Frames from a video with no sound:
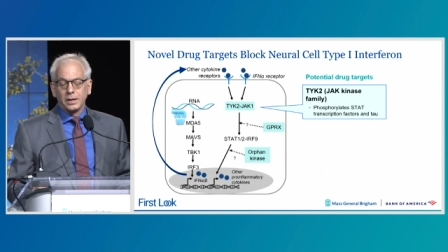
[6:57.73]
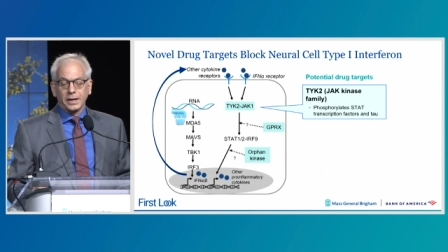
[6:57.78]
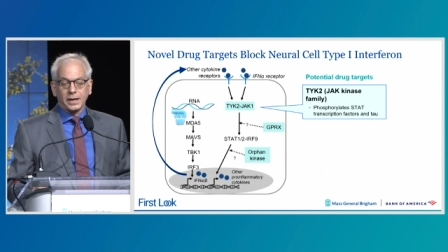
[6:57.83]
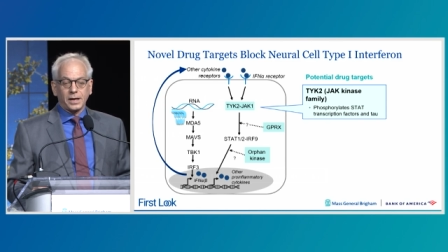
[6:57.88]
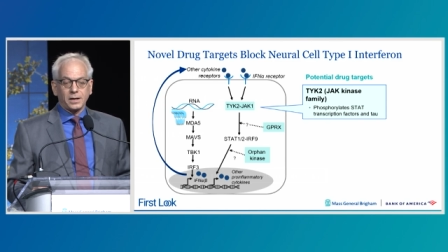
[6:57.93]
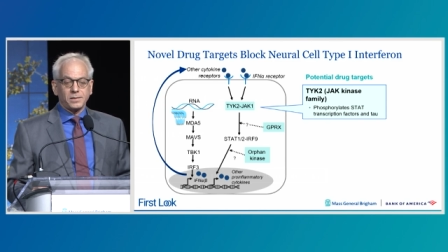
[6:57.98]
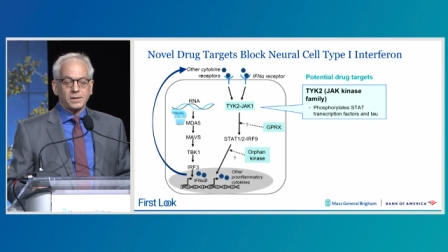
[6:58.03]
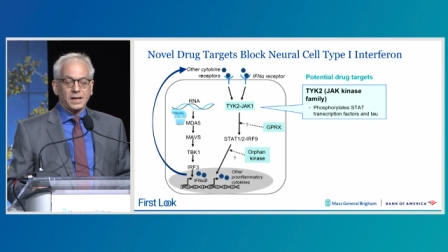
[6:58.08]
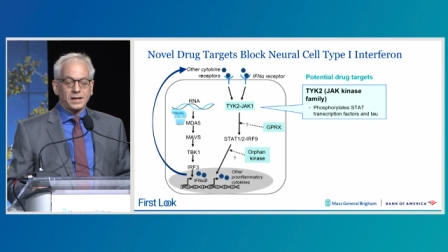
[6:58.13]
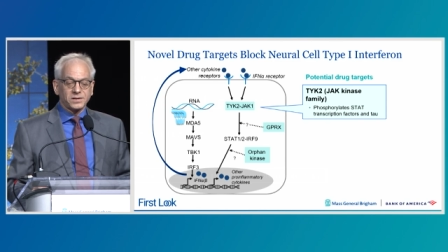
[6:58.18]

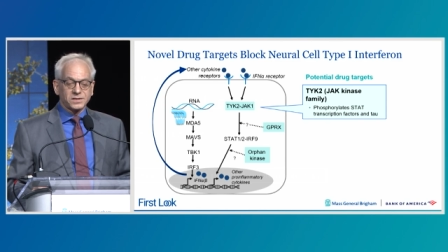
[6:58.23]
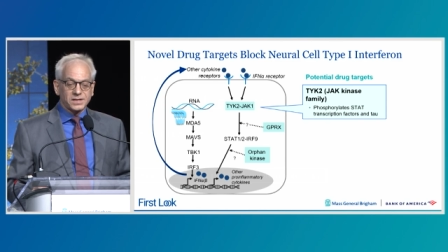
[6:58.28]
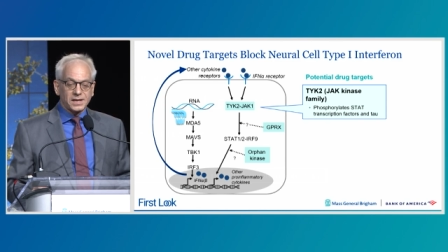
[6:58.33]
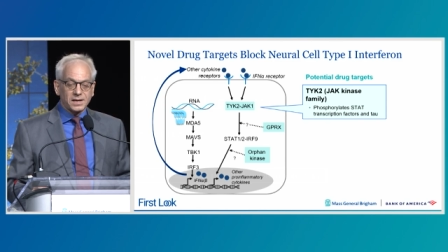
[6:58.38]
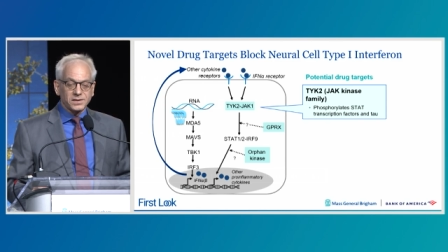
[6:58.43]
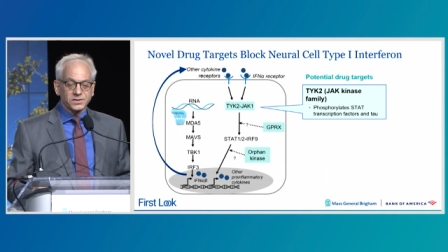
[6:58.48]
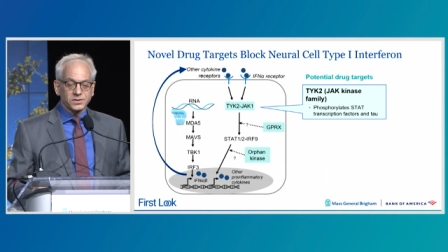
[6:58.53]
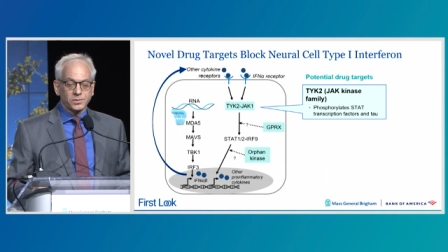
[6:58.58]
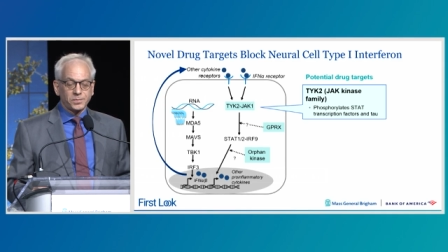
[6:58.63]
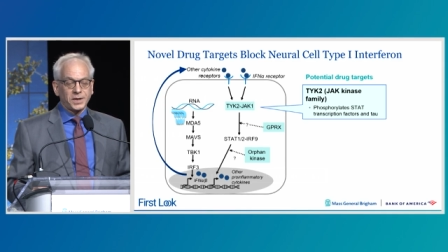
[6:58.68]
and
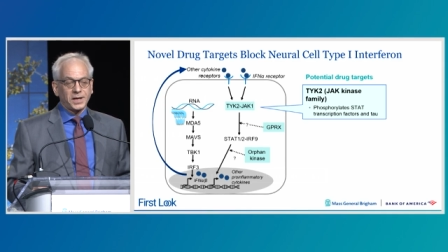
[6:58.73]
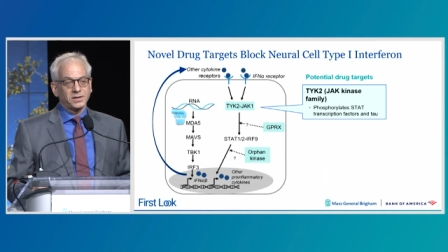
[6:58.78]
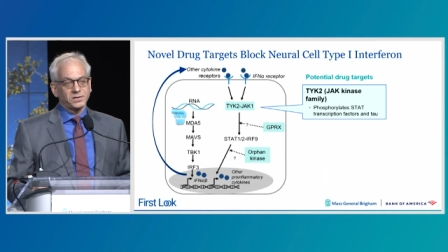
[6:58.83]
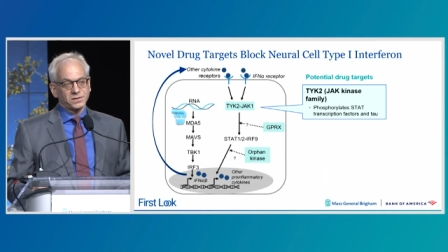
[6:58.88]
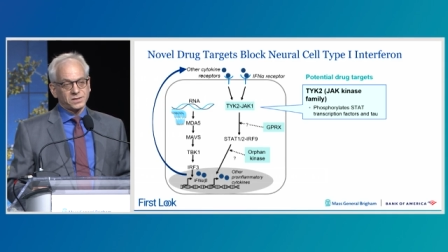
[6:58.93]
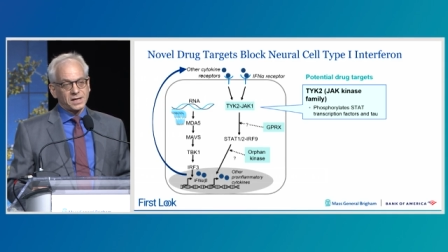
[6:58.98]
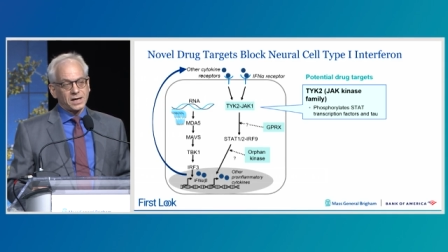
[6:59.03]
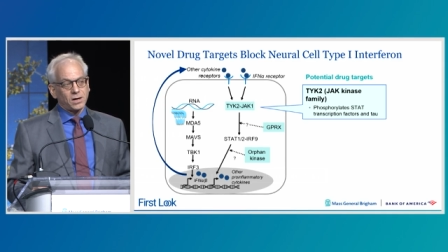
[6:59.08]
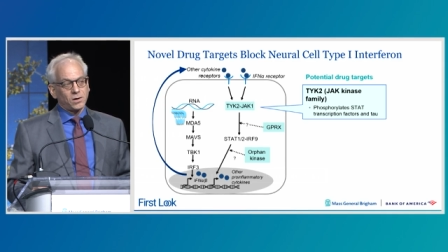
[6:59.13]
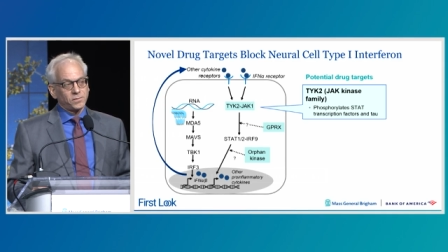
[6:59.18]
exacerbates
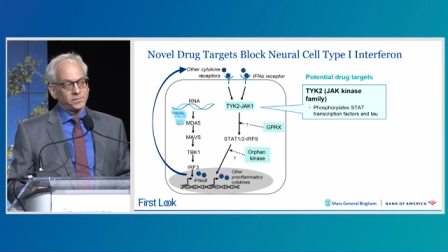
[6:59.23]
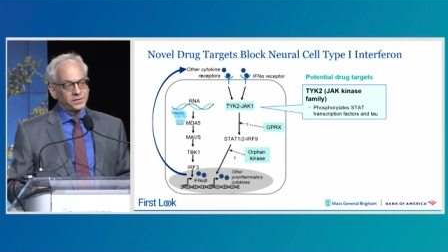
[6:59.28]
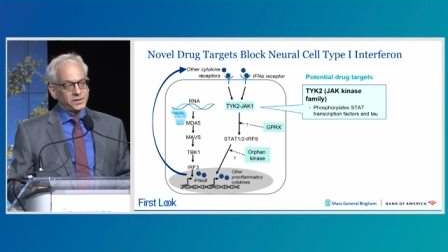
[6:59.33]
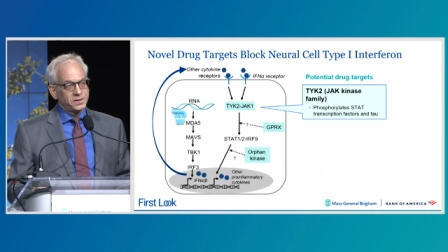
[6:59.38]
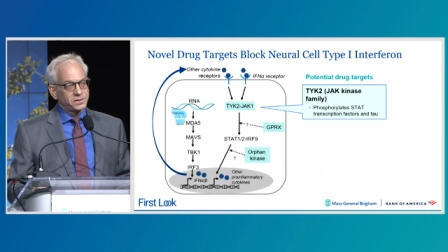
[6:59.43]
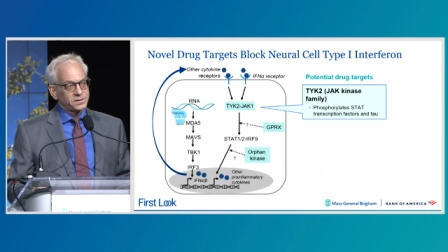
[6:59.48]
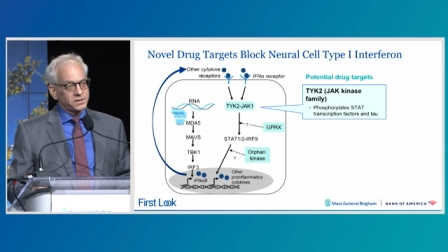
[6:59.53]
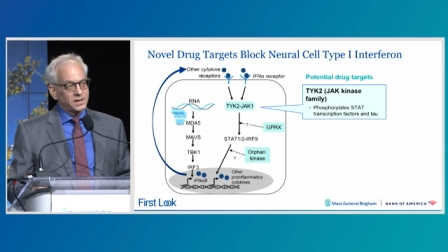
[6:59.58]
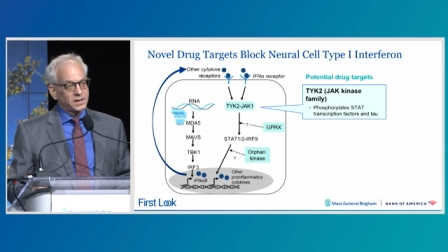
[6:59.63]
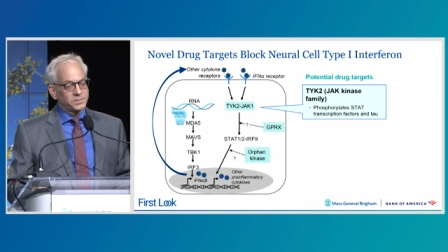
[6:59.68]
tau
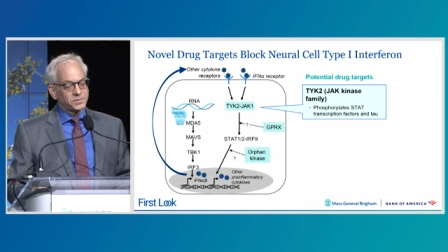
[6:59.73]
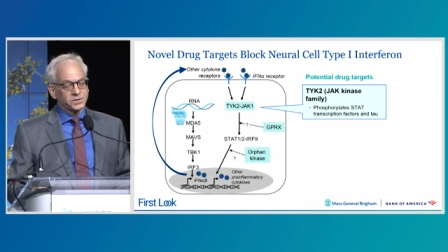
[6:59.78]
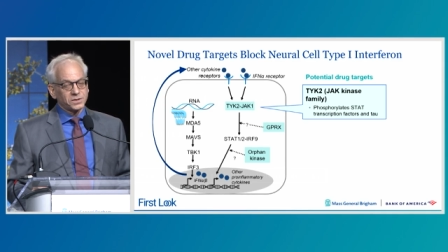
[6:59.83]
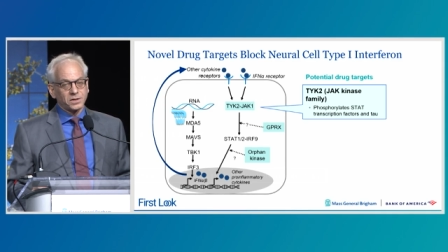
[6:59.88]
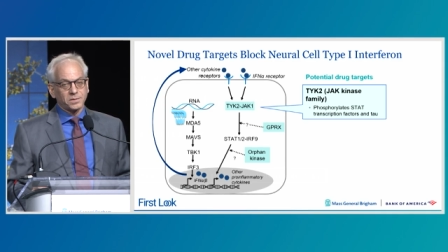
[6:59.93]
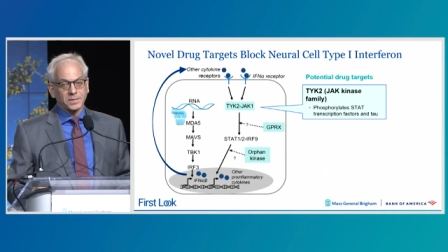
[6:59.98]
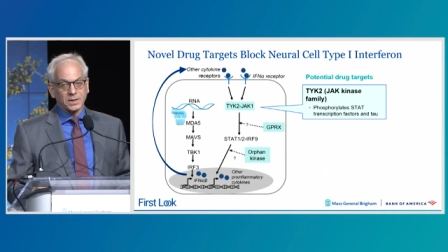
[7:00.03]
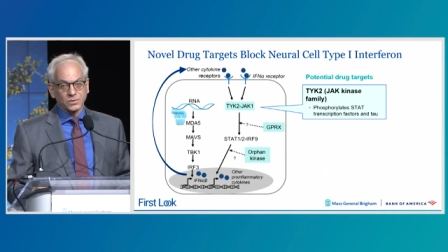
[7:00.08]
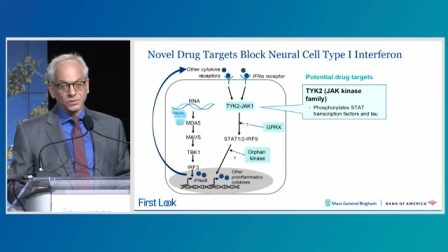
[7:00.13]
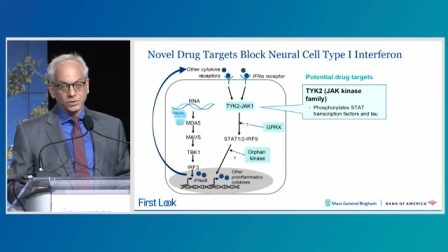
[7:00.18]
phenotypes in a
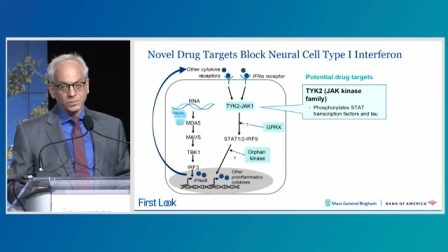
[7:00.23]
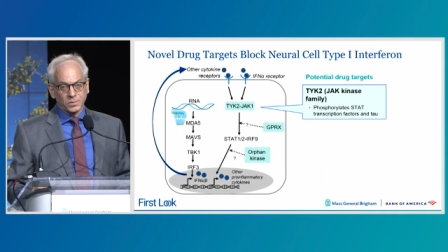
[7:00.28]
mouse